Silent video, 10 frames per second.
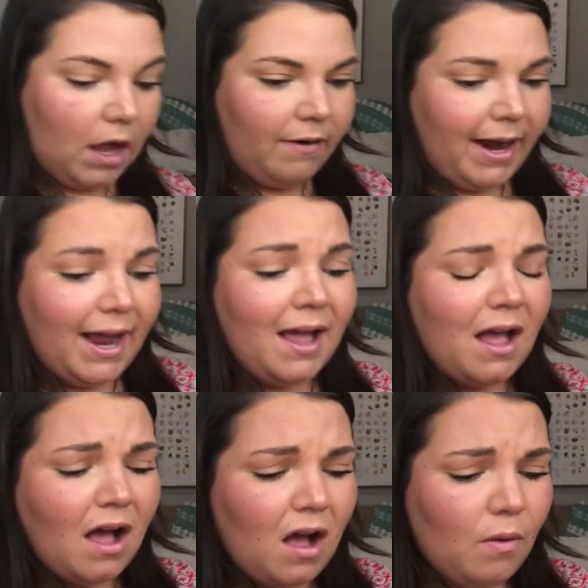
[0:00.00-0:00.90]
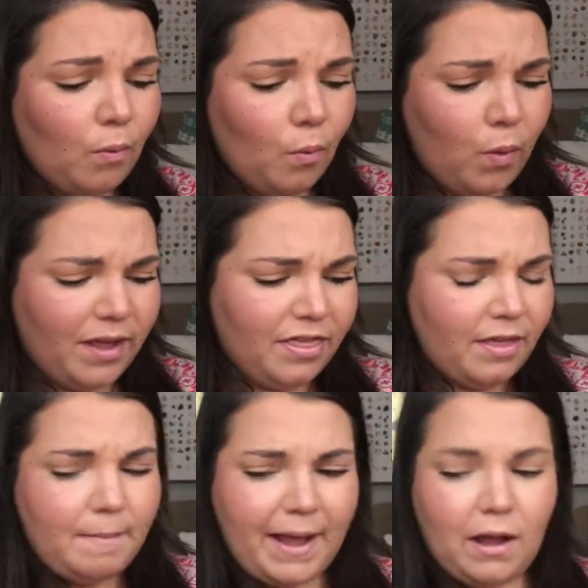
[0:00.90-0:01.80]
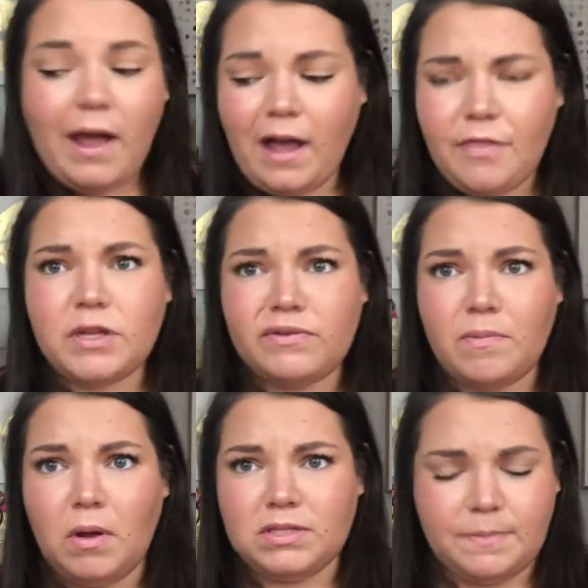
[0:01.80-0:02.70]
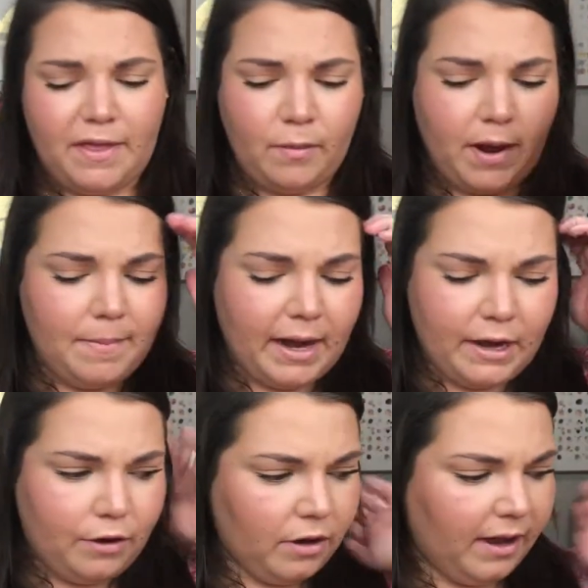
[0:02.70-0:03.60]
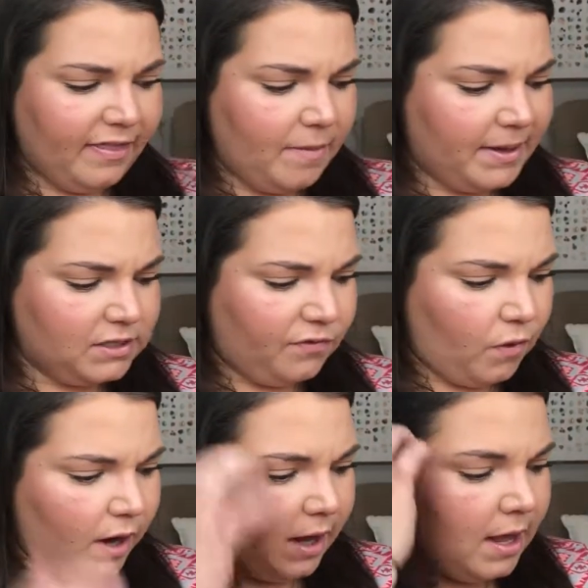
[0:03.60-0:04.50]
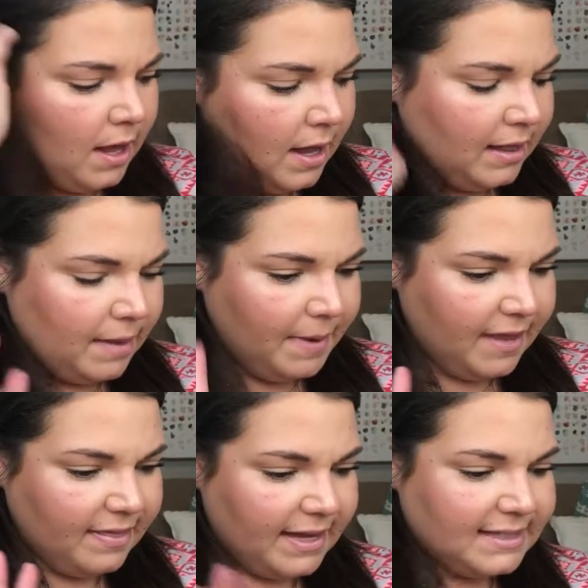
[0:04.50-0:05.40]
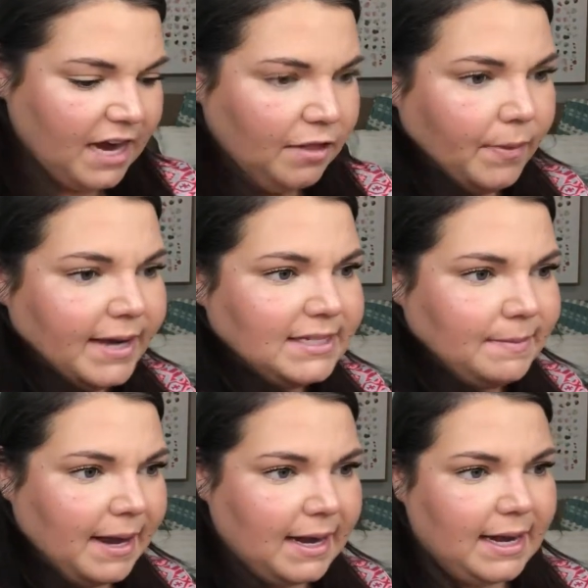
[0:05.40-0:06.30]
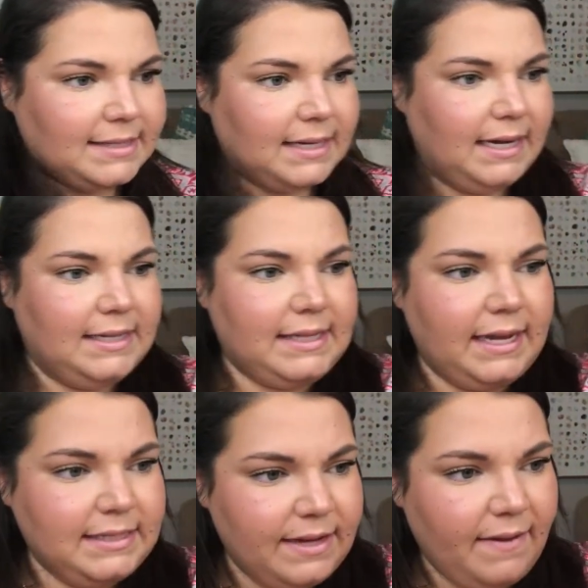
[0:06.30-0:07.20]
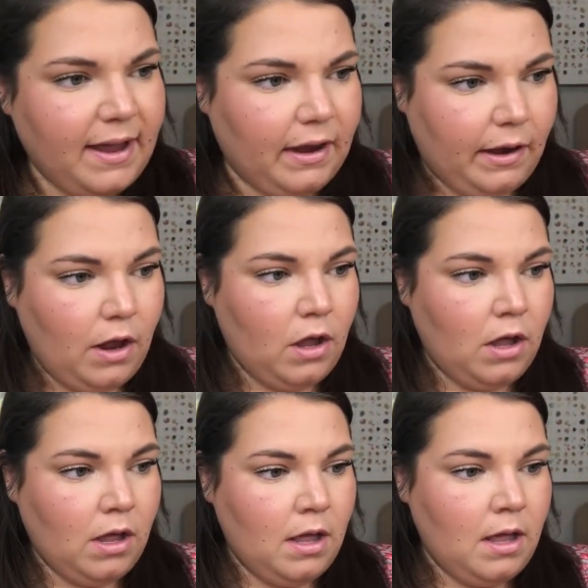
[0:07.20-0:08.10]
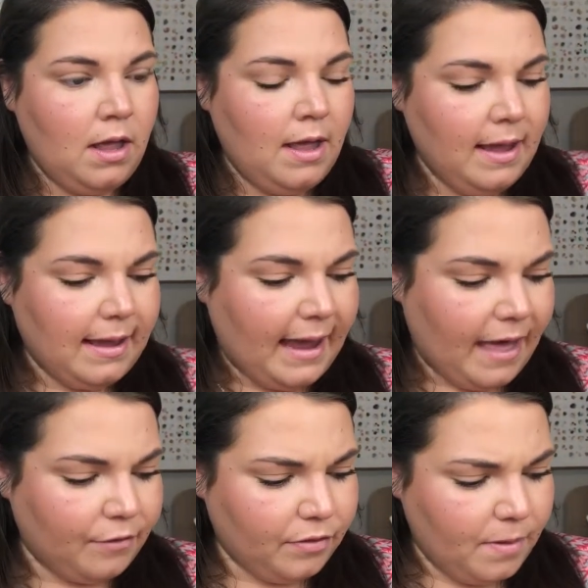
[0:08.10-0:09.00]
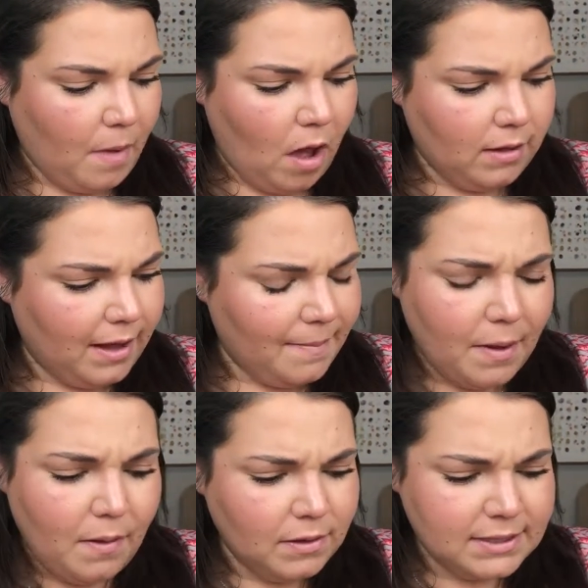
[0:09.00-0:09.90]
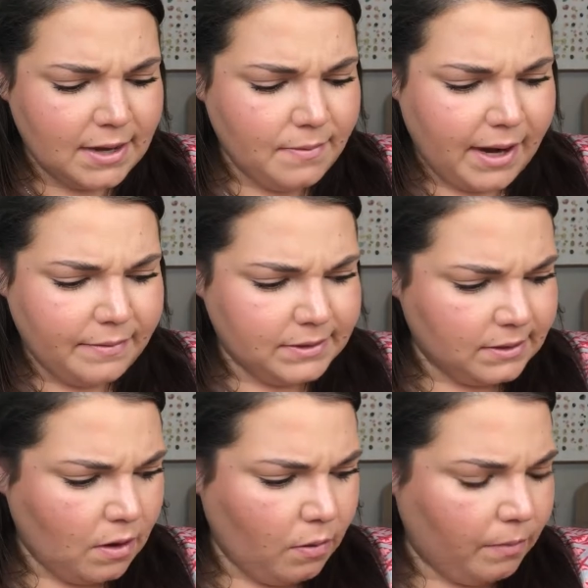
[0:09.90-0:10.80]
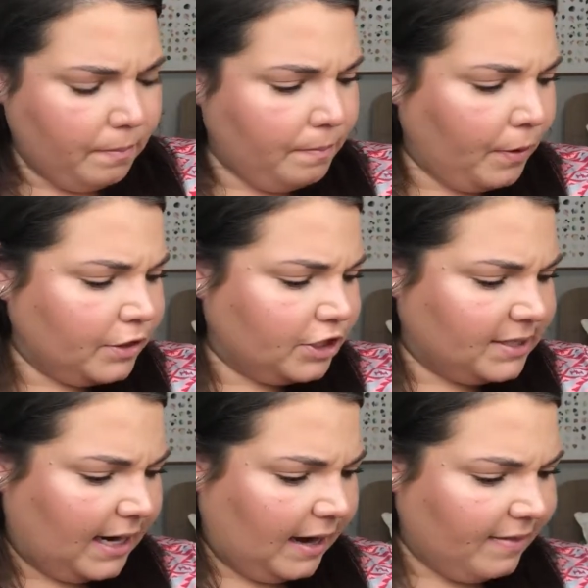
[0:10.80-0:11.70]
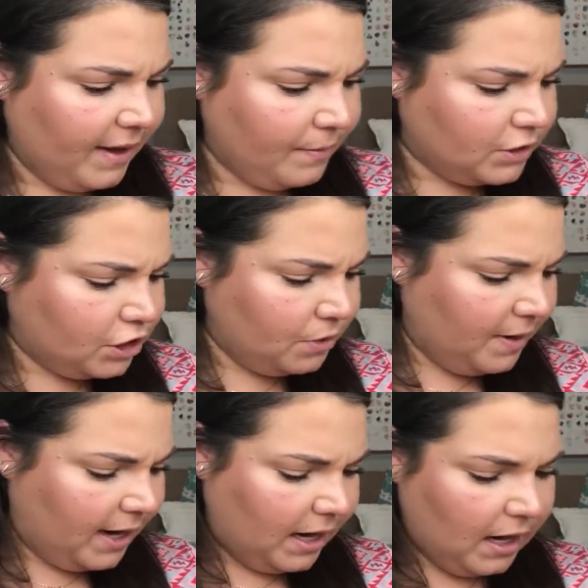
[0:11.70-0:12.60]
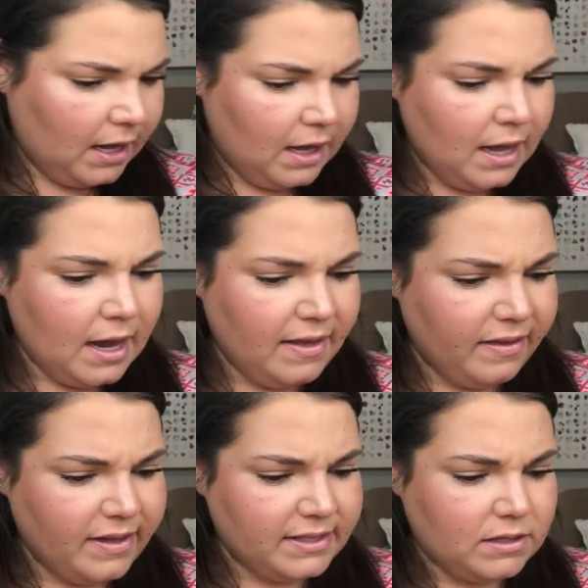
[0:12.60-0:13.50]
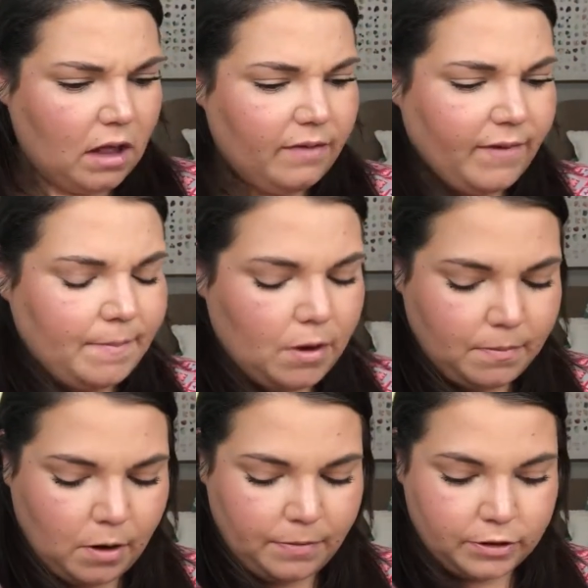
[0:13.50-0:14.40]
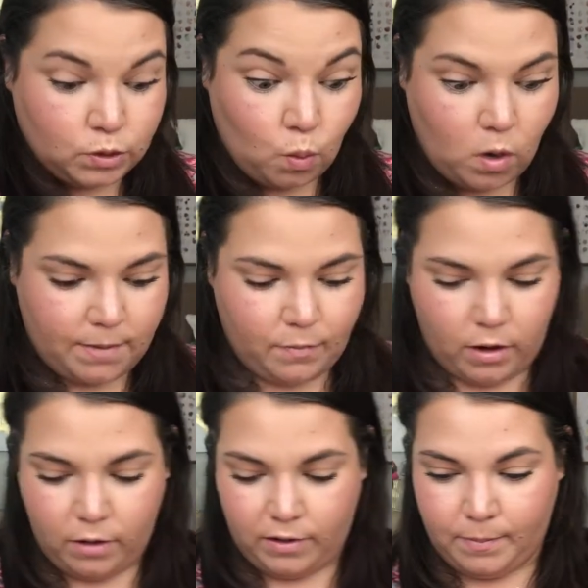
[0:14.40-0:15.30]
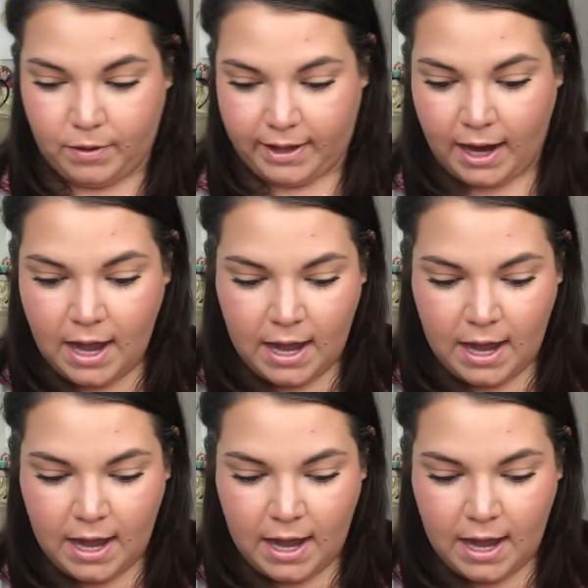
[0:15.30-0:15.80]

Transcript: All right, with my, I got those from Ulta by the way, but I know you can get them at Sephora. Let me get these out of the way to make it nice and easy. See if I can gather them all up. Ulta, when I was purchasing, they were doing, I think this is all of them. Oh no, there's one more, holy moly.